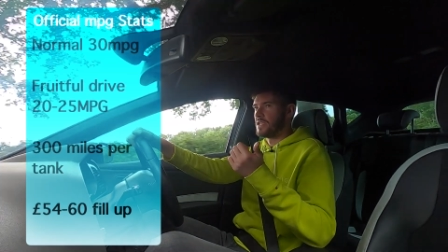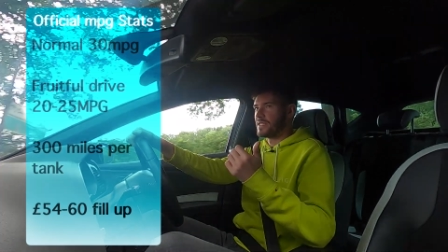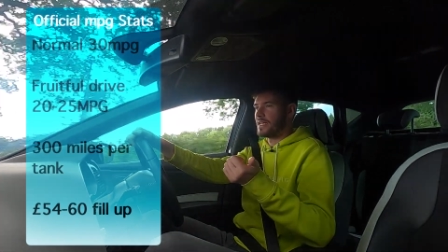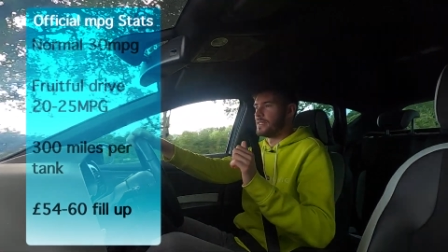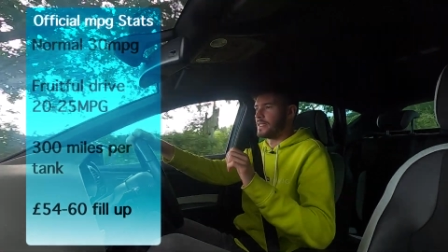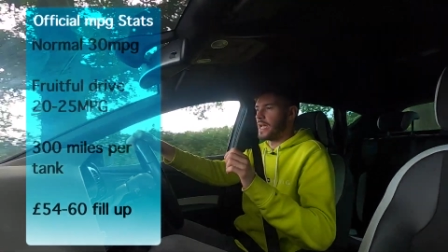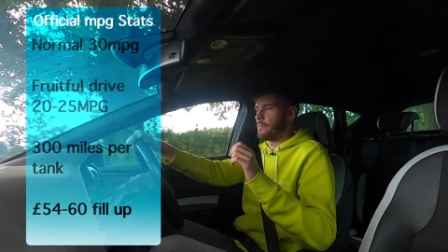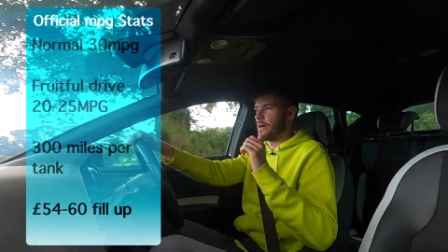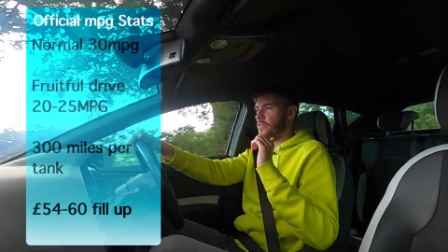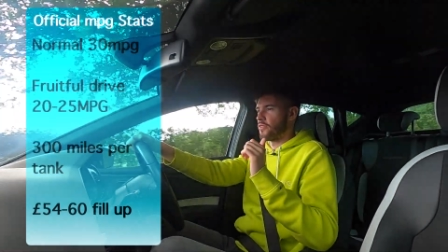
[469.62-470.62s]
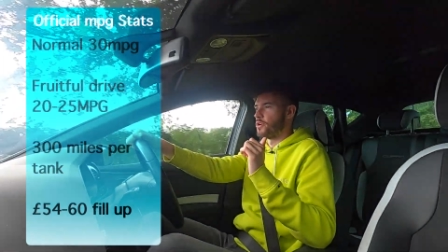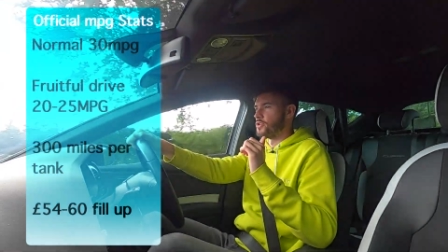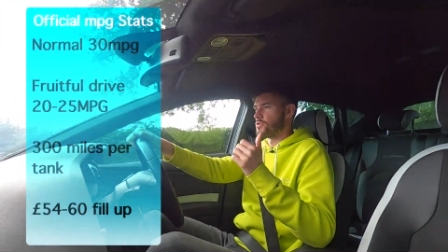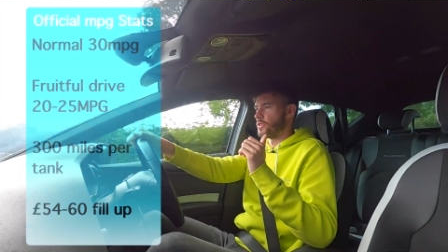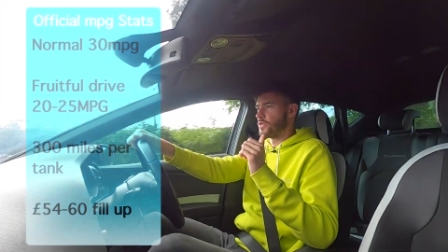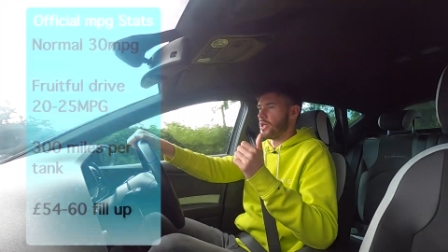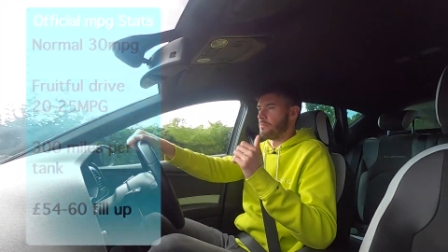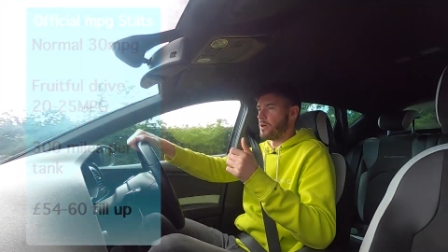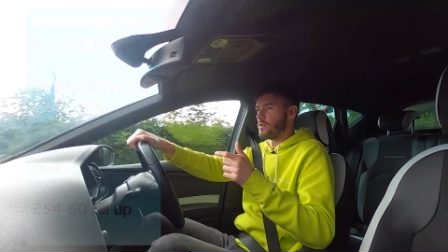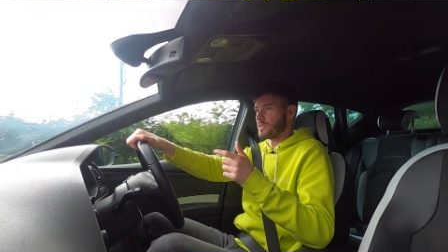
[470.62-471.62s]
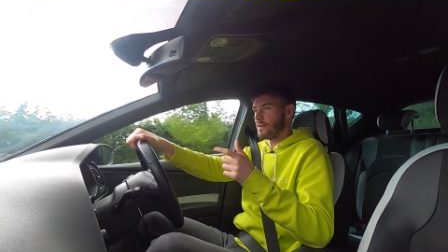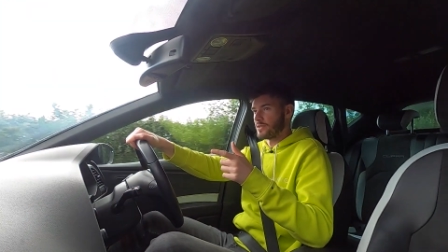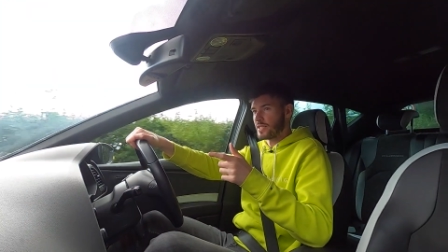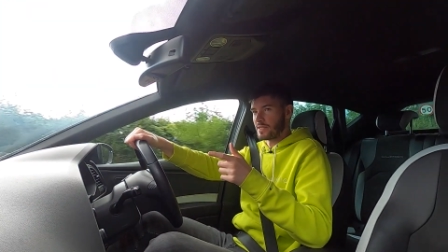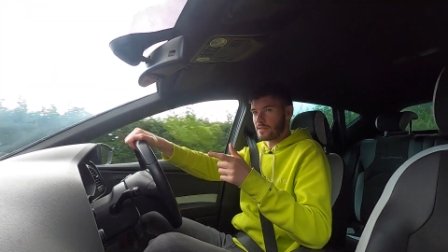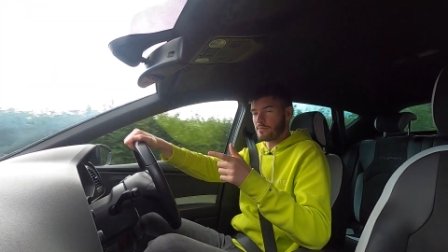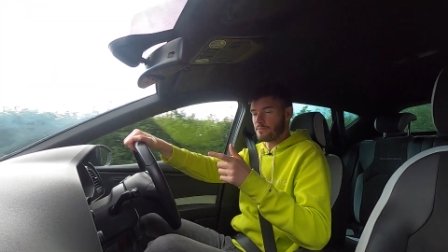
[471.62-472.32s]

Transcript: you tend to get about three hundred and thirty miles out of a tank.